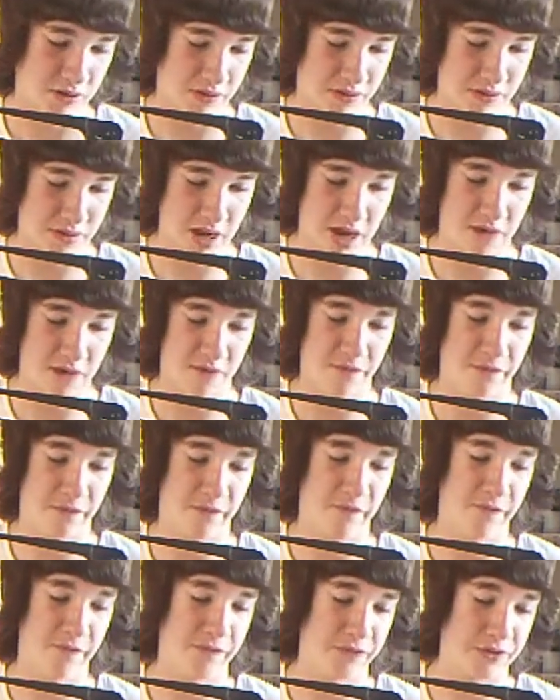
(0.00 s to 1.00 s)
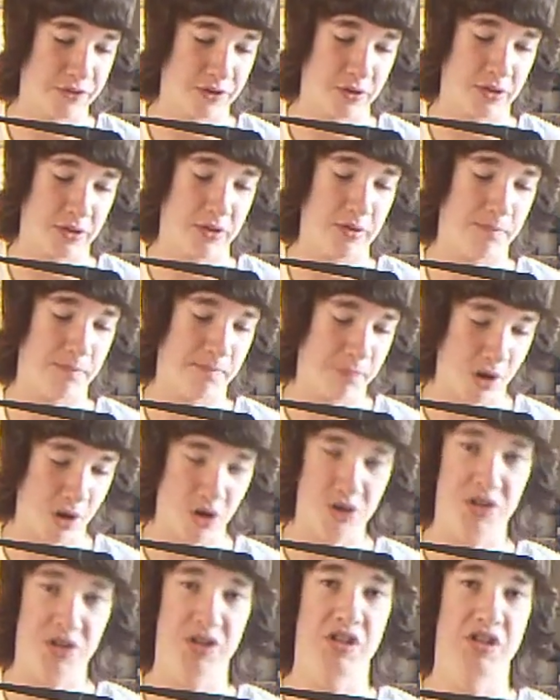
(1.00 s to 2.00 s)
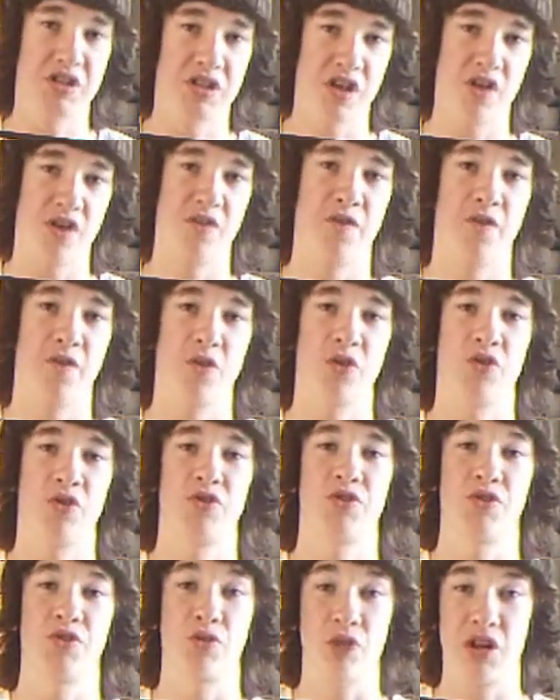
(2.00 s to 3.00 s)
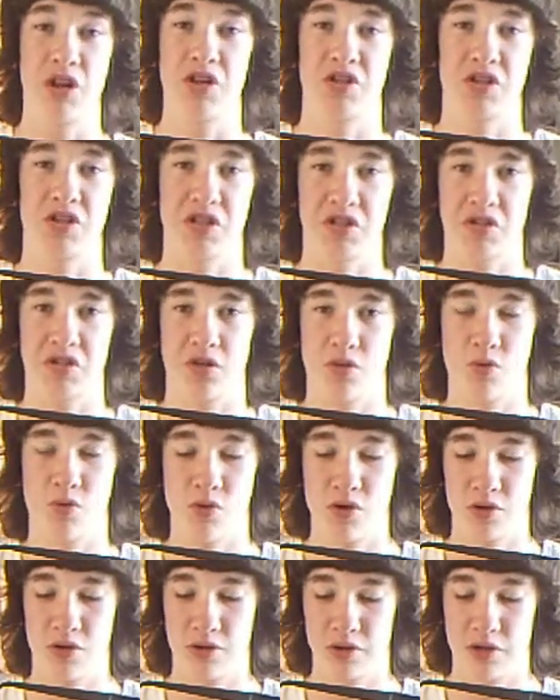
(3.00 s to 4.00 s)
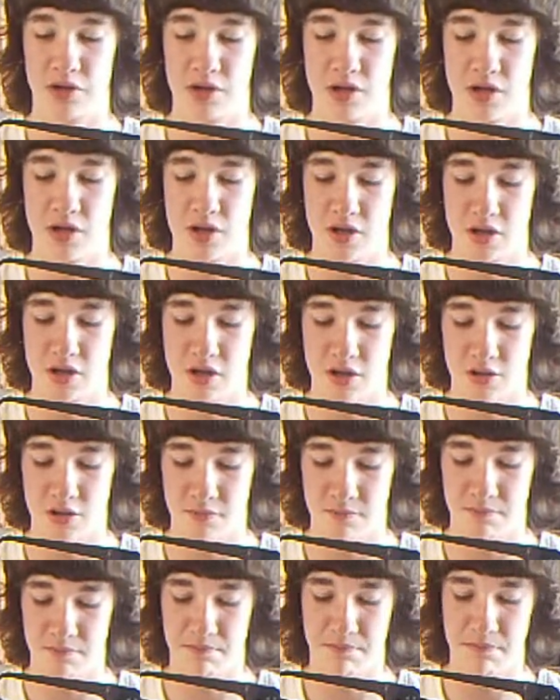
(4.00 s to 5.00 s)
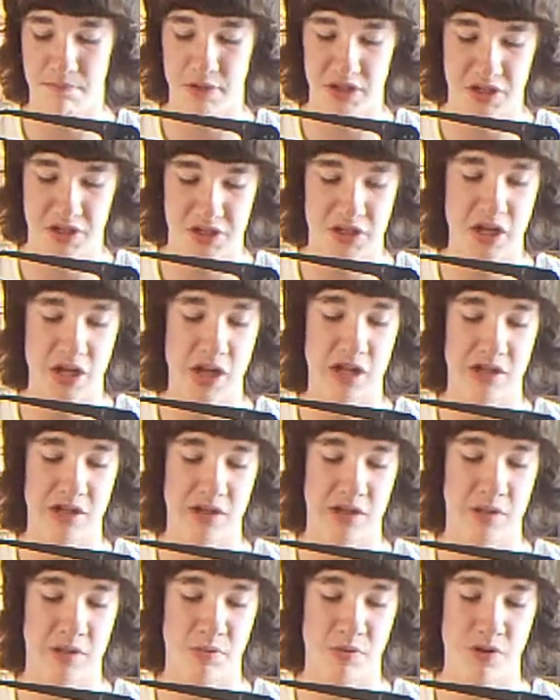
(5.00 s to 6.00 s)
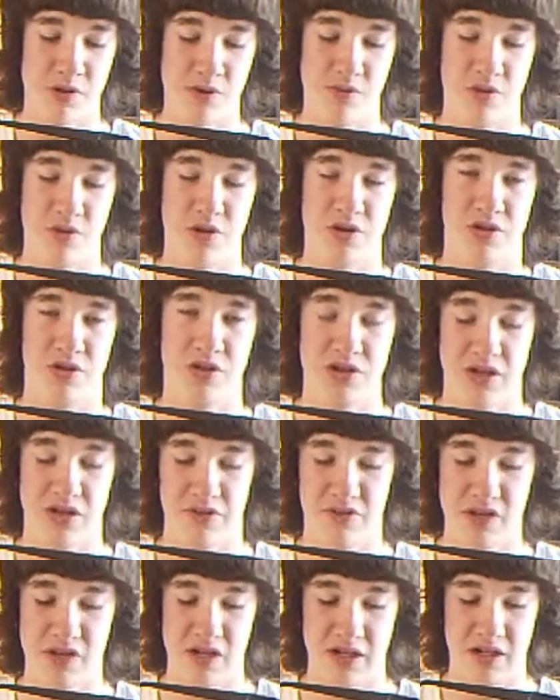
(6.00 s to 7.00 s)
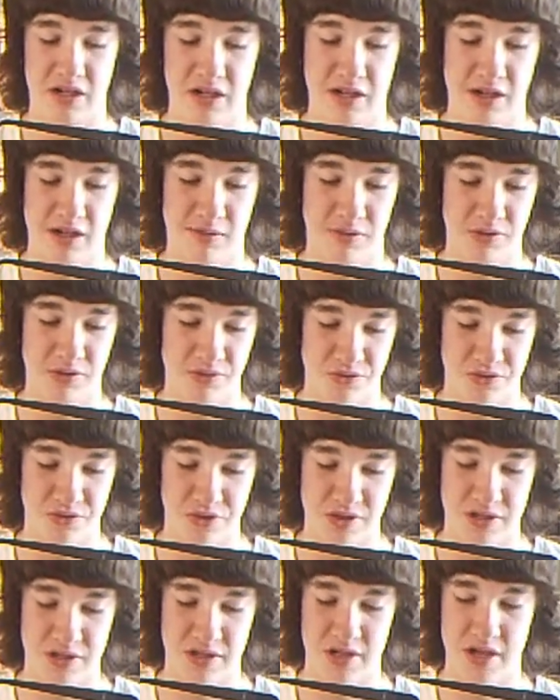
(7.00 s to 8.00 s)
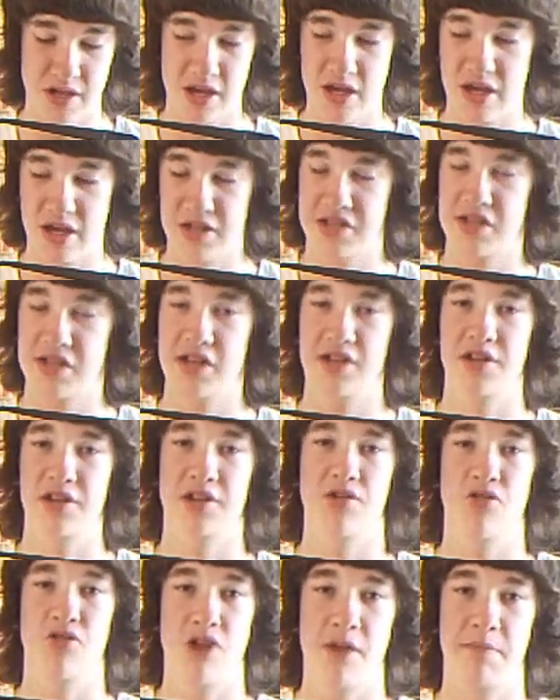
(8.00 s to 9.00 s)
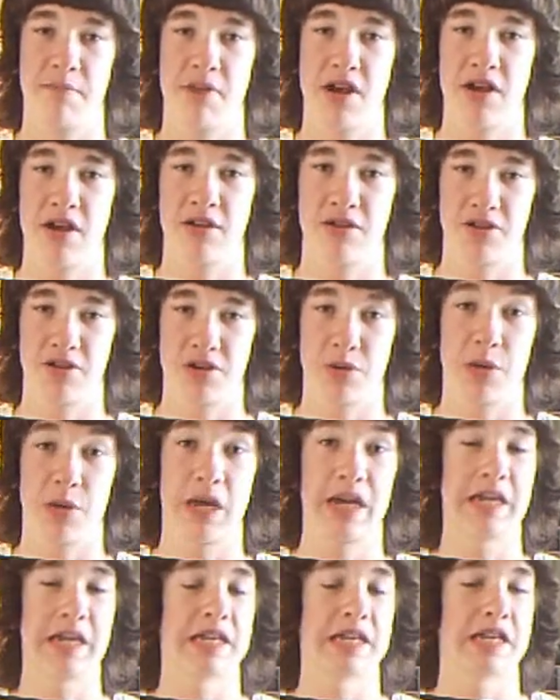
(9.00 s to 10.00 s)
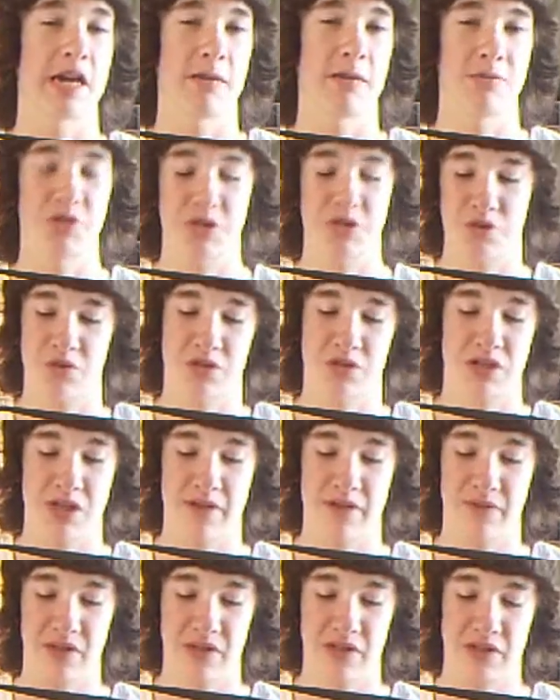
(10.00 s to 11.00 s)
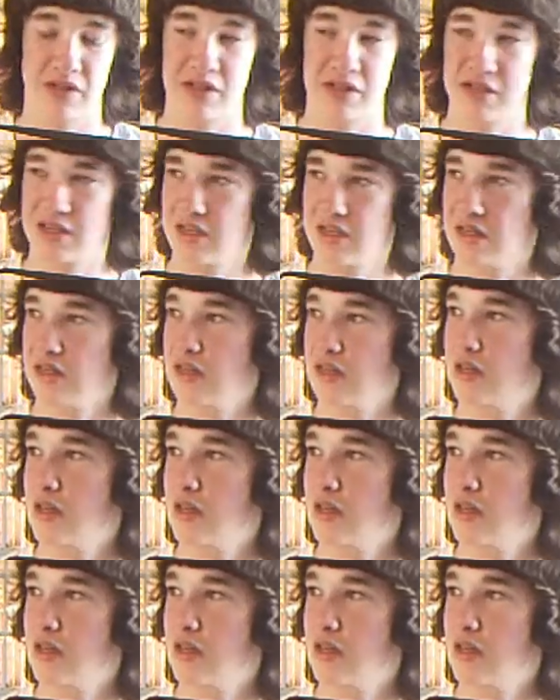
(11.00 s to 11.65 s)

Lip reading: Now, the parts itself aren't the greatest things in the world, but it's solid to the point where stuff's not going to come loose, and it's not going to crap out on you anytime soon. Because I've had this thing